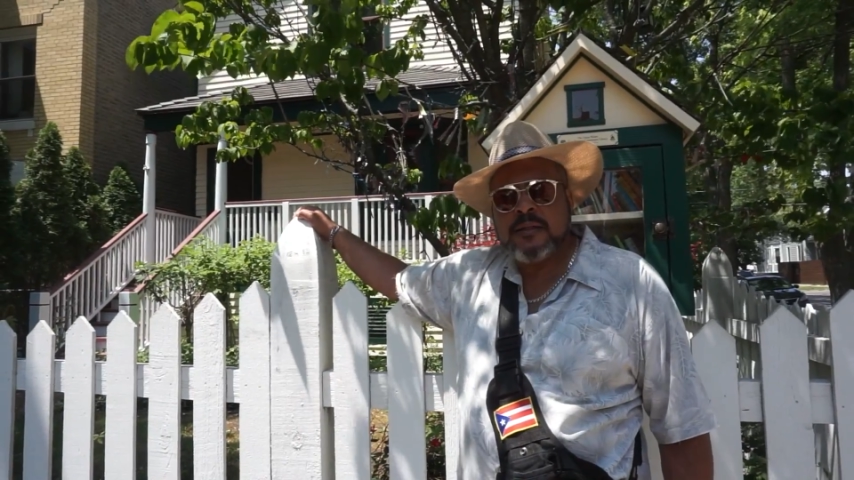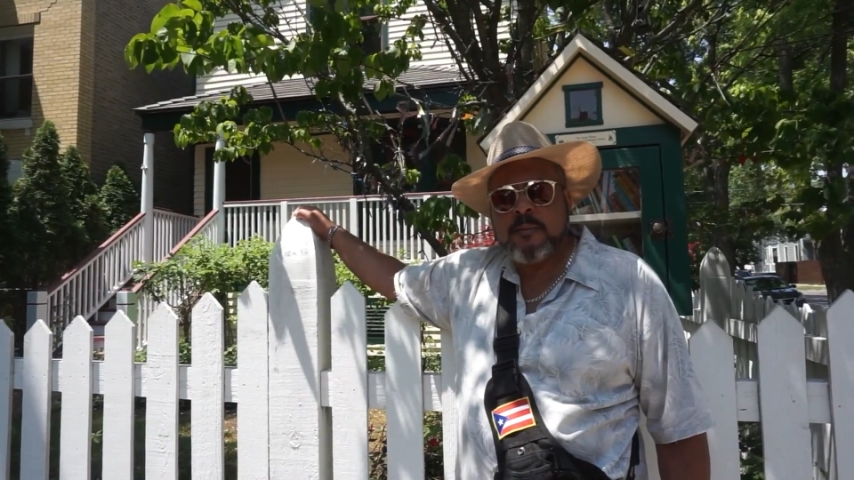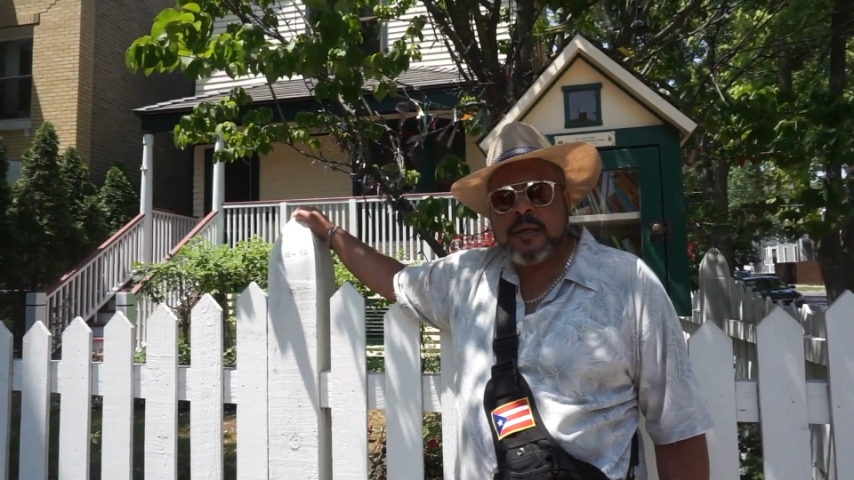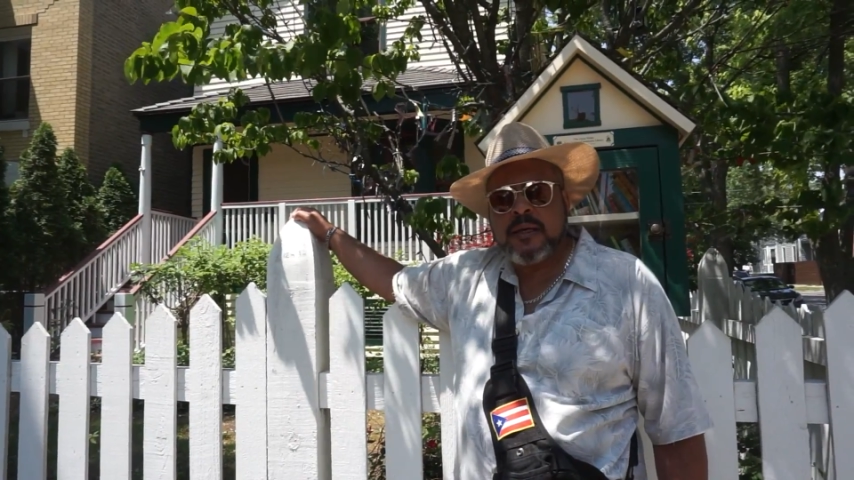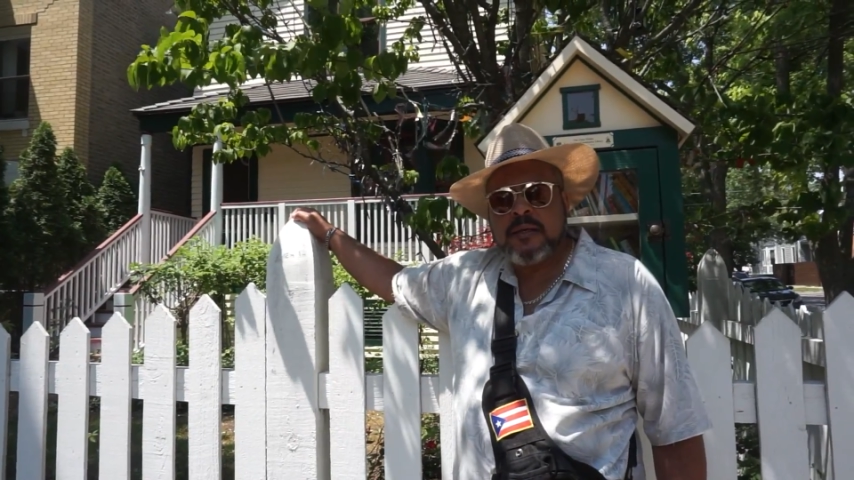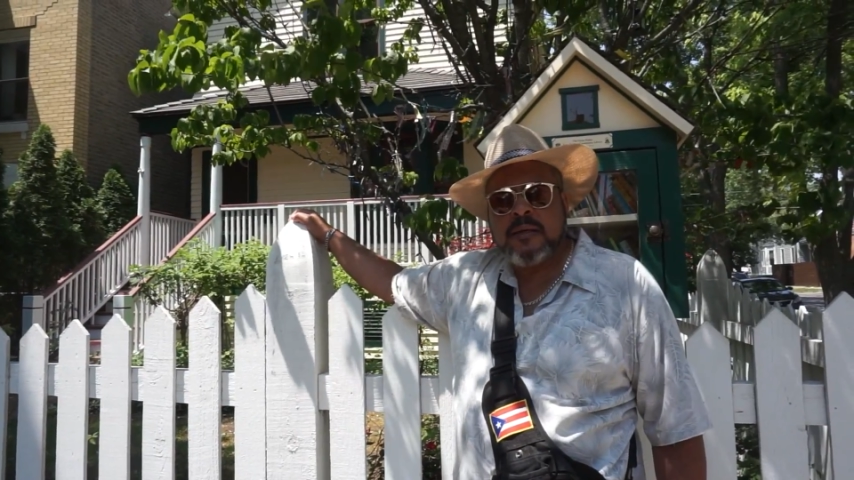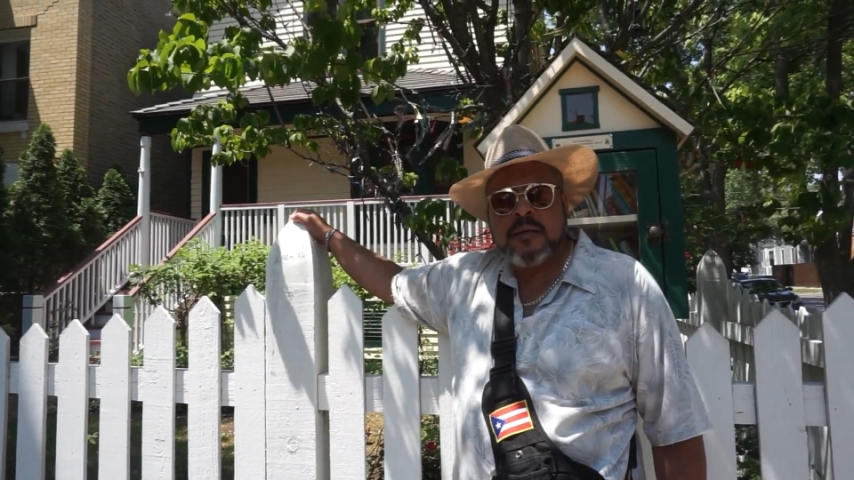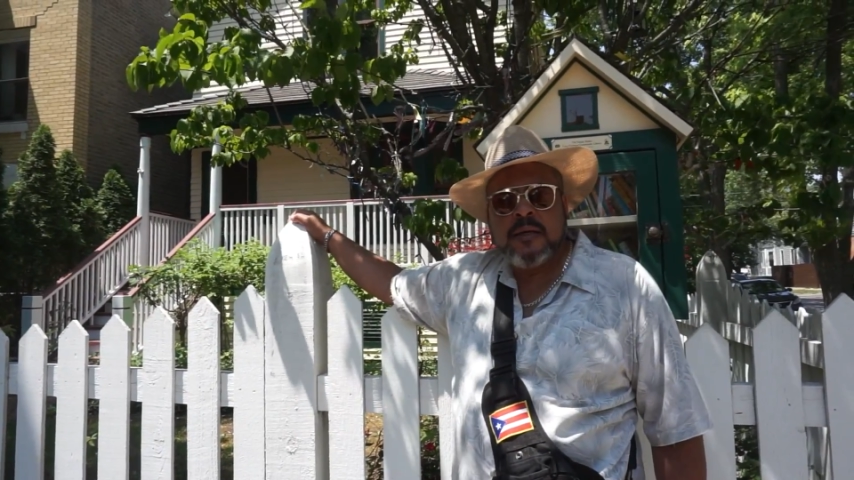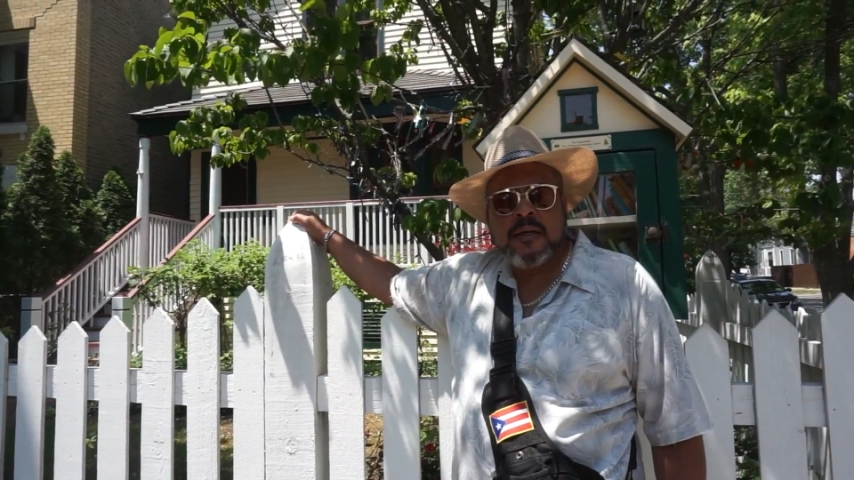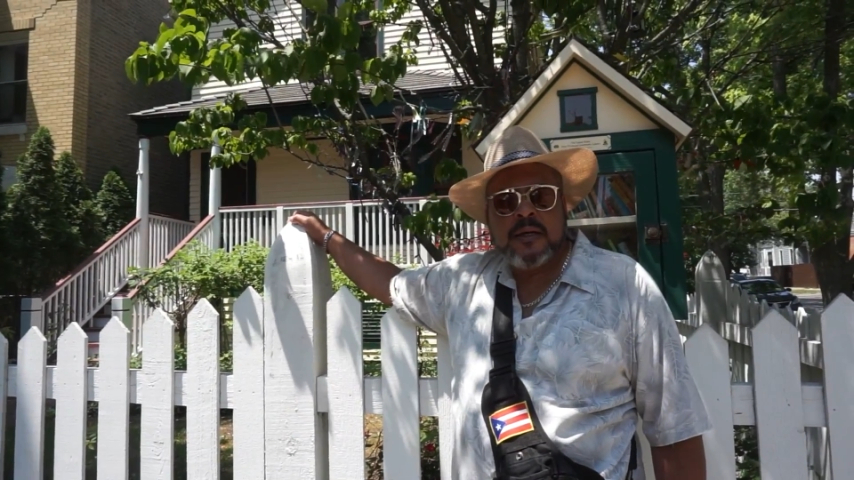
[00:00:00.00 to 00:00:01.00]
I mean,
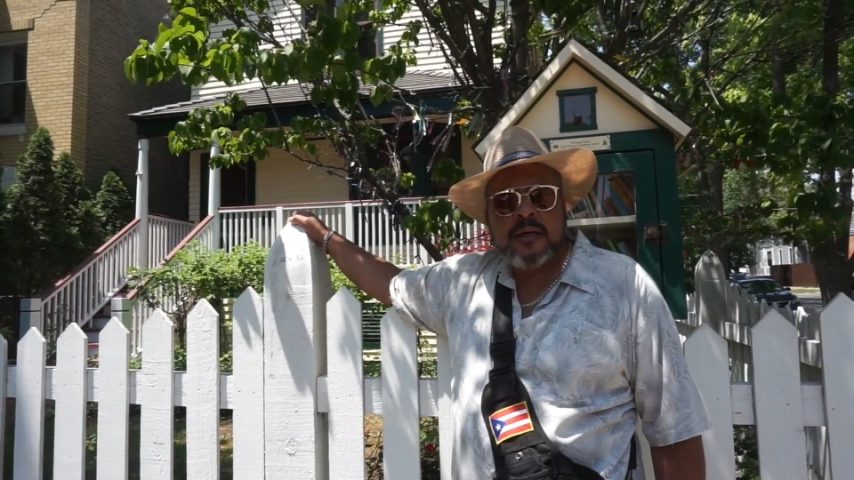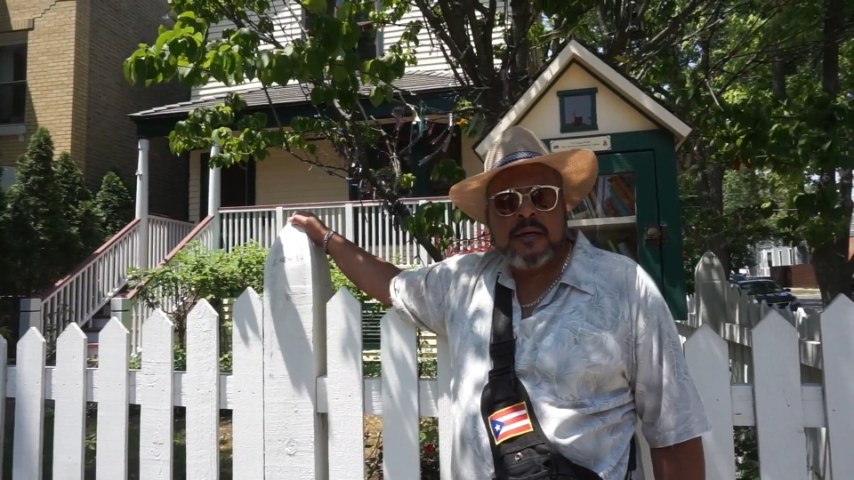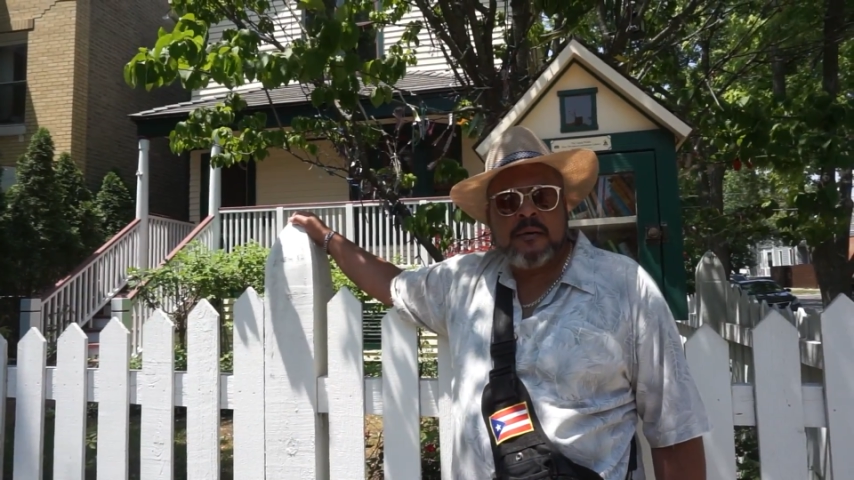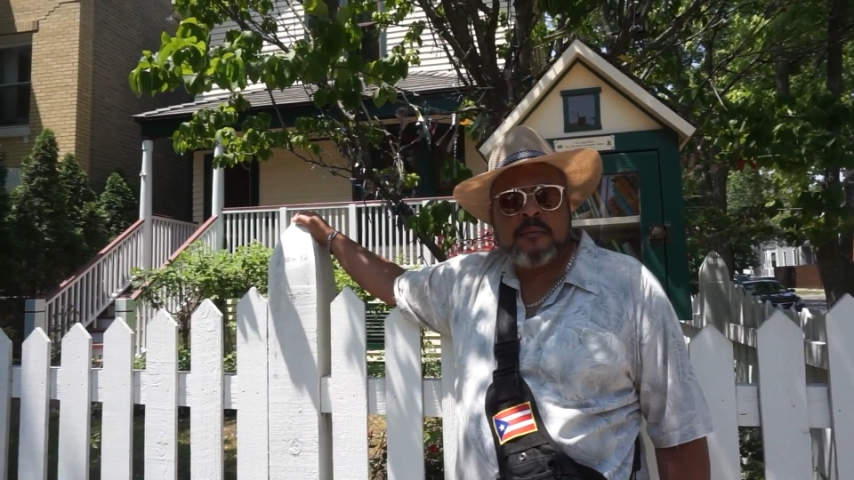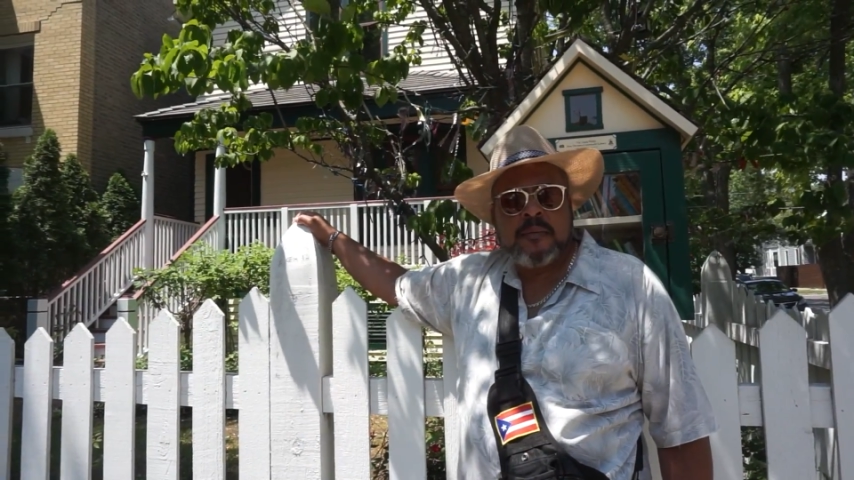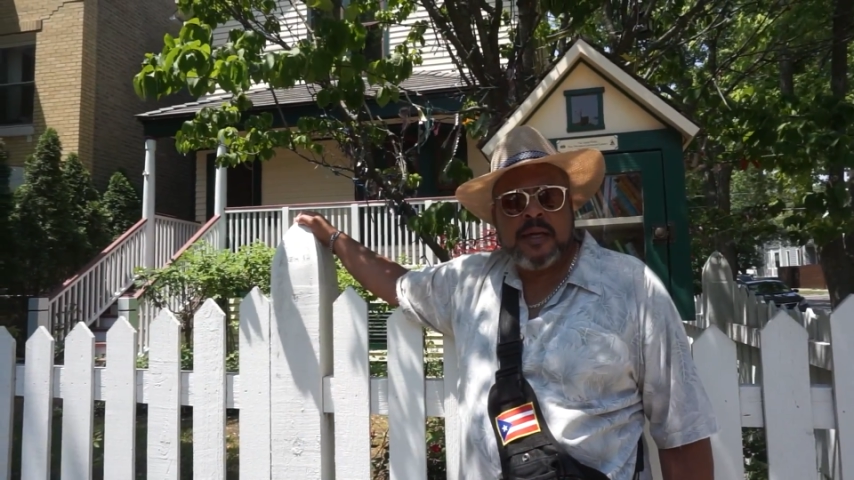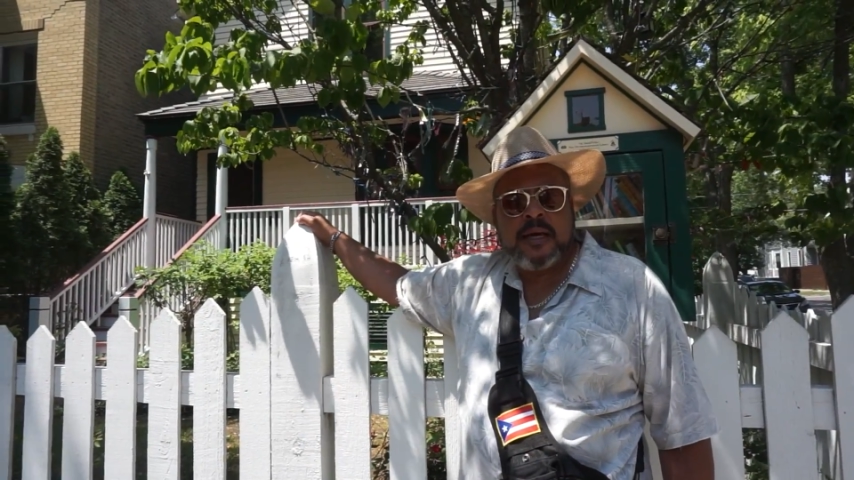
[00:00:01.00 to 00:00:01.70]
a